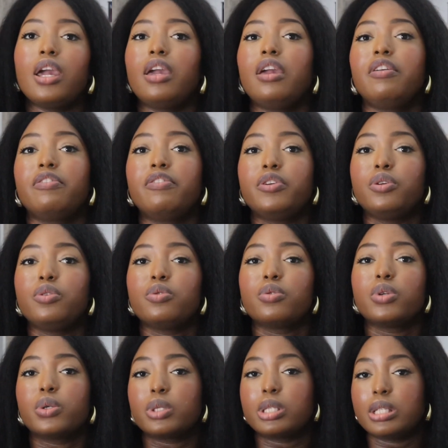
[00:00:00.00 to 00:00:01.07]
If
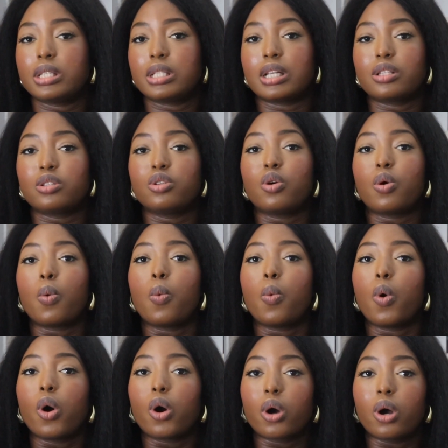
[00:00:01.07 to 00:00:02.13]
you notice that your
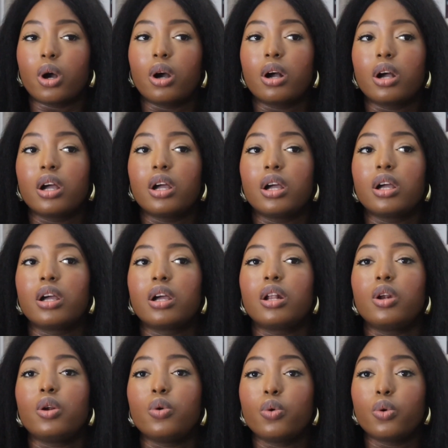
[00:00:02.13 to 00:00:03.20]
work
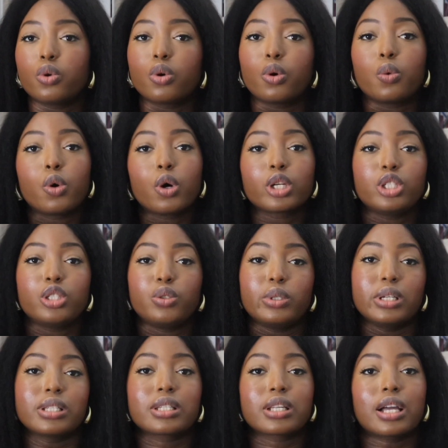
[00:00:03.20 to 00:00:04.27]
load or work
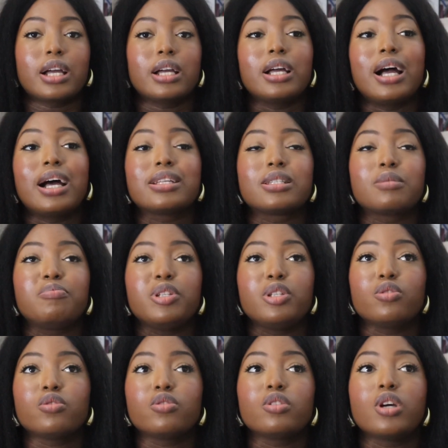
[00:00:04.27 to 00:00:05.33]
stress has
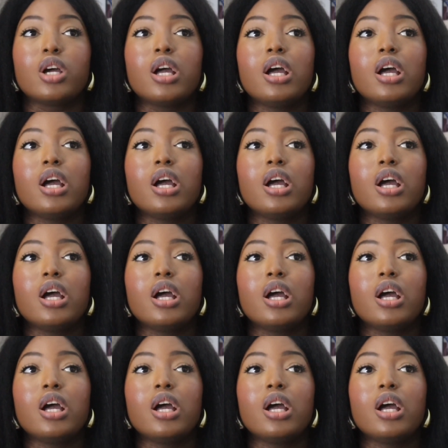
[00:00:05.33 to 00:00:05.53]
been